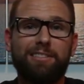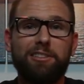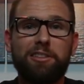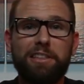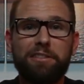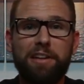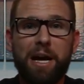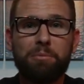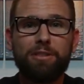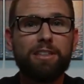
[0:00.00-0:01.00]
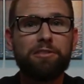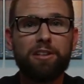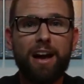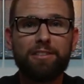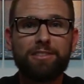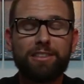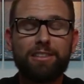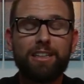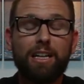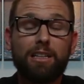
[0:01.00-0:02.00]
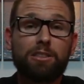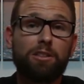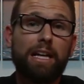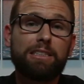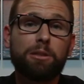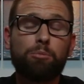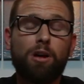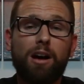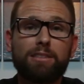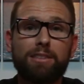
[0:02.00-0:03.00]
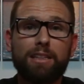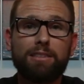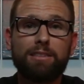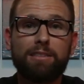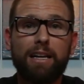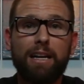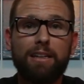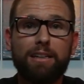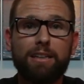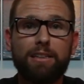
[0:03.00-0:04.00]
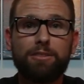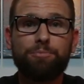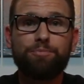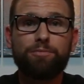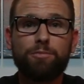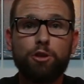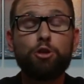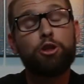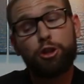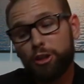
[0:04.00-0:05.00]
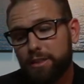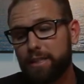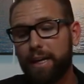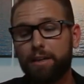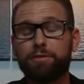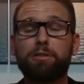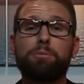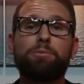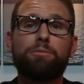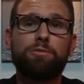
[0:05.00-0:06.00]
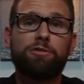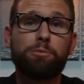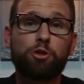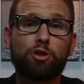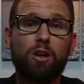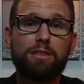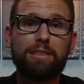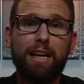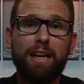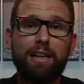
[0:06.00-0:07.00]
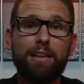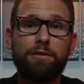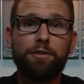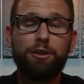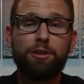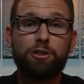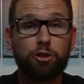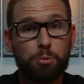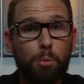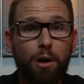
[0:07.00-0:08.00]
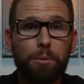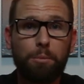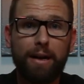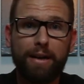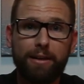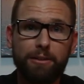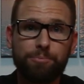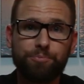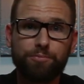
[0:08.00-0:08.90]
you live happily ever after. So that's the process that you should take from start to end if you're a smart buyer.